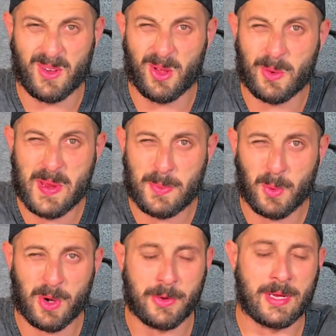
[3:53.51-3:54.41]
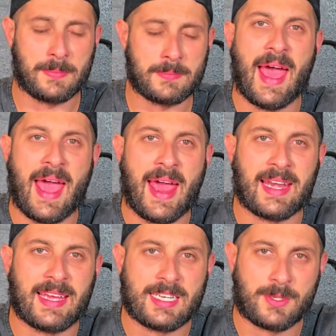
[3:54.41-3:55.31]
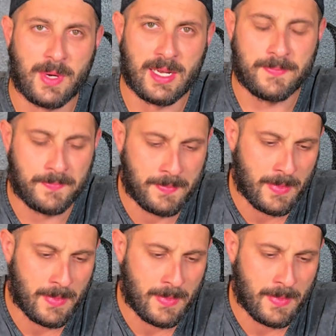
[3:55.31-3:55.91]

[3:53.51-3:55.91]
other people were doing. And guess what?